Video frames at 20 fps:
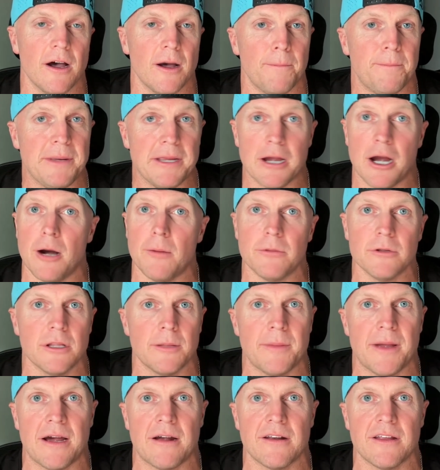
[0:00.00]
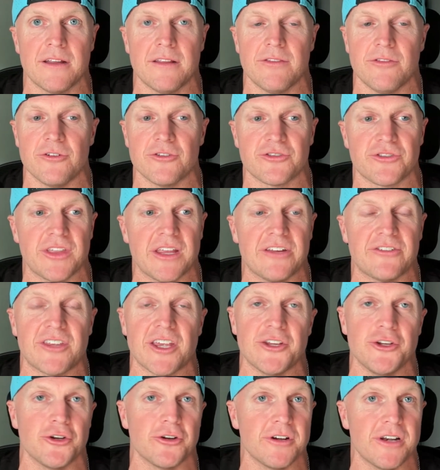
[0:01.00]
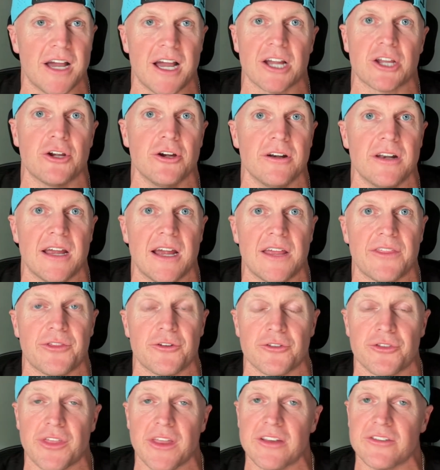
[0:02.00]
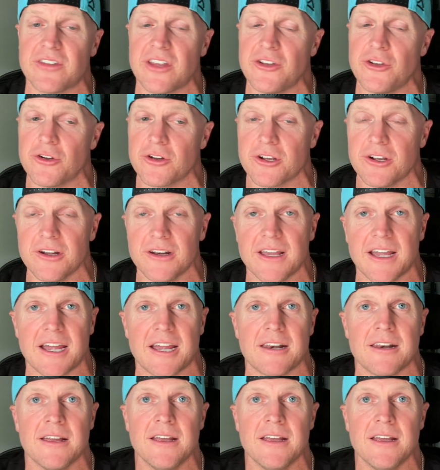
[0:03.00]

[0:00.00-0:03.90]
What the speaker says: Be humble about it. There's things that you're not good at. There are things that you're good at.